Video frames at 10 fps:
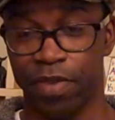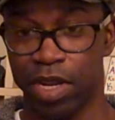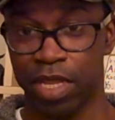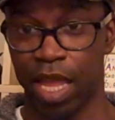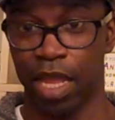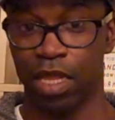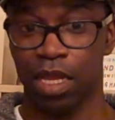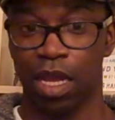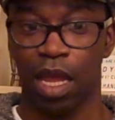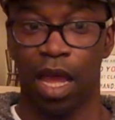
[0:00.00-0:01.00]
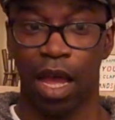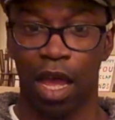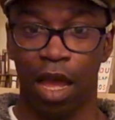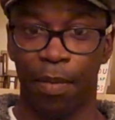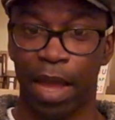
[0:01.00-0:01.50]
villain then.
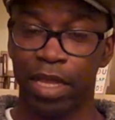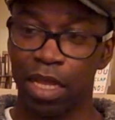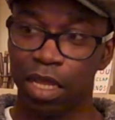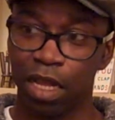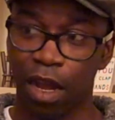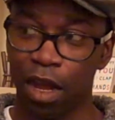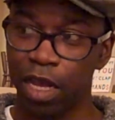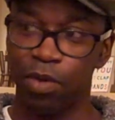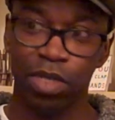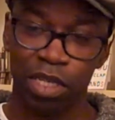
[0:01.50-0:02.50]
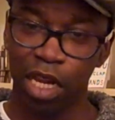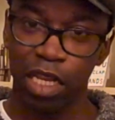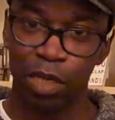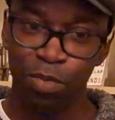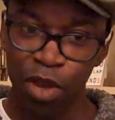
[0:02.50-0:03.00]
Um, and then it was a
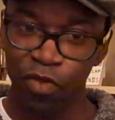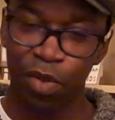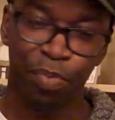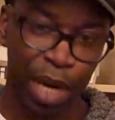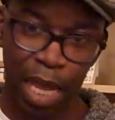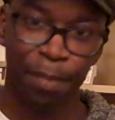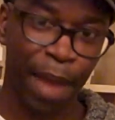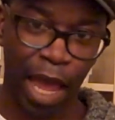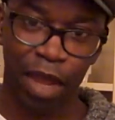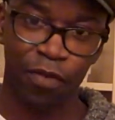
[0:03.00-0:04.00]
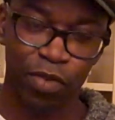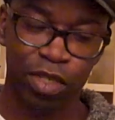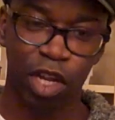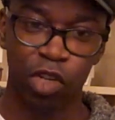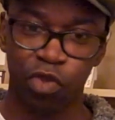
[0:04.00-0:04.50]
genius move to bring him back for
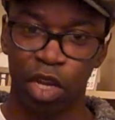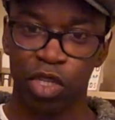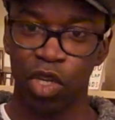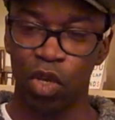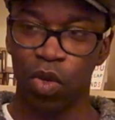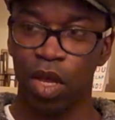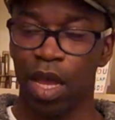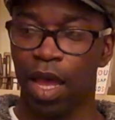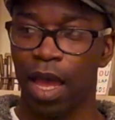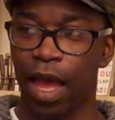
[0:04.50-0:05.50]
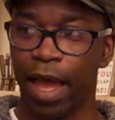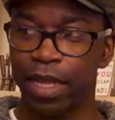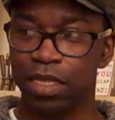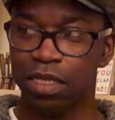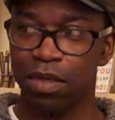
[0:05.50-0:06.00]
Star Trek Two,
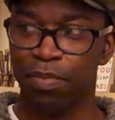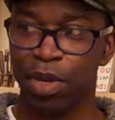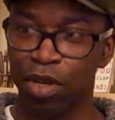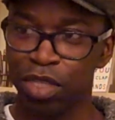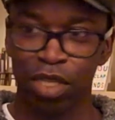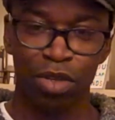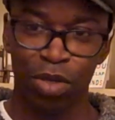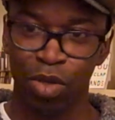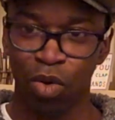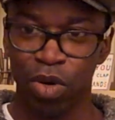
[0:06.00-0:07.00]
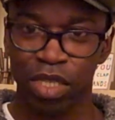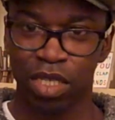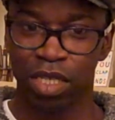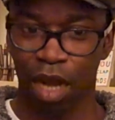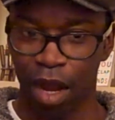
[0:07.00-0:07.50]
and because the two stories
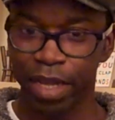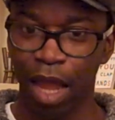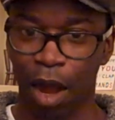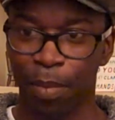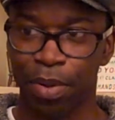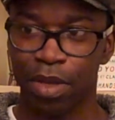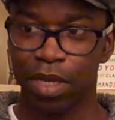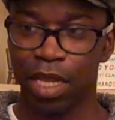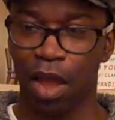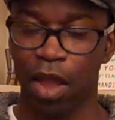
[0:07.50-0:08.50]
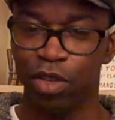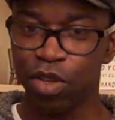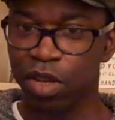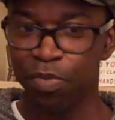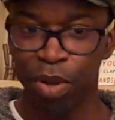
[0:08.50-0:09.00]
just tied up. You know, and
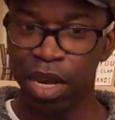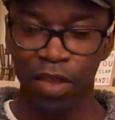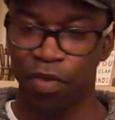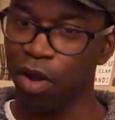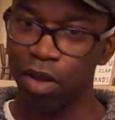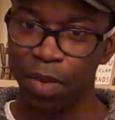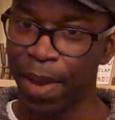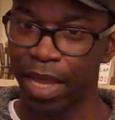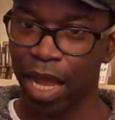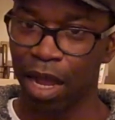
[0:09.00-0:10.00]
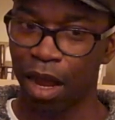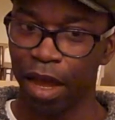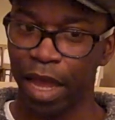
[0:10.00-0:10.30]
you'd completely forgotten about that guy.